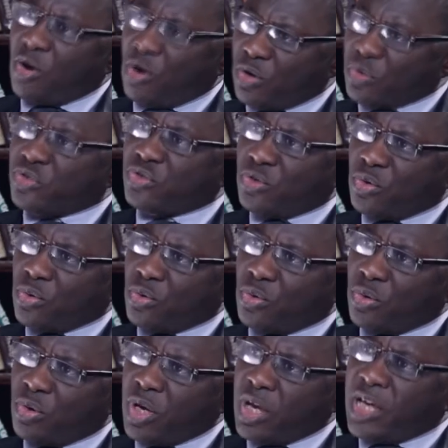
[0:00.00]
or
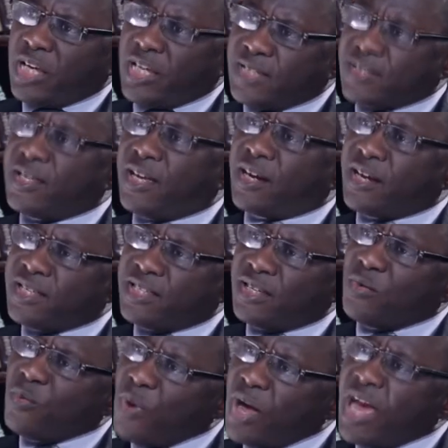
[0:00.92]
so, is the
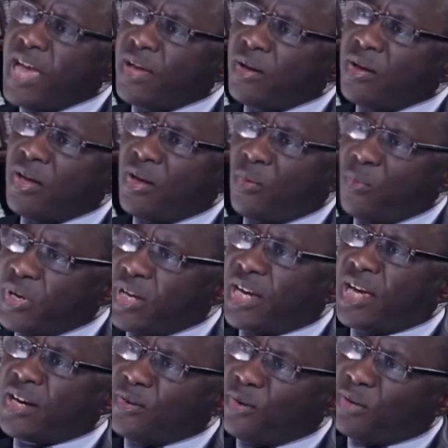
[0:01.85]
reason why we
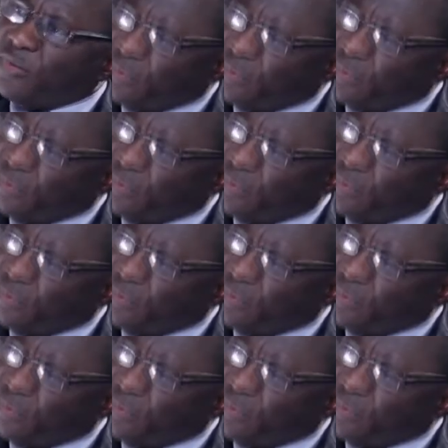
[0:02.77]
cannot